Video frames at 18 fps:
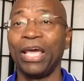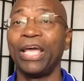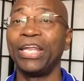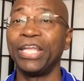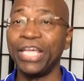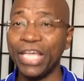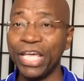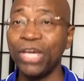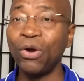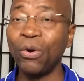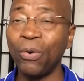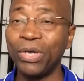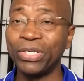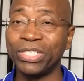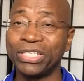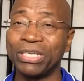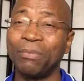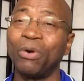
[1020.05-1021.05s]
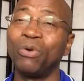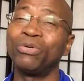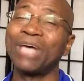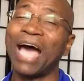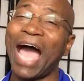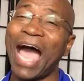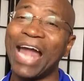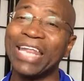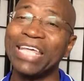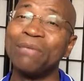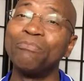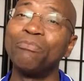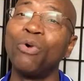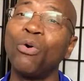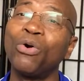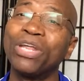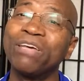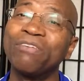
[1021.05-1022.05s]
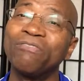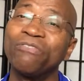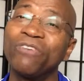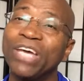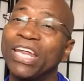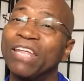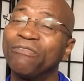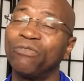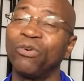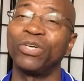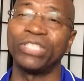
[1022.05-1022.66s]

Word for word: An egoist is someone who's highly motivated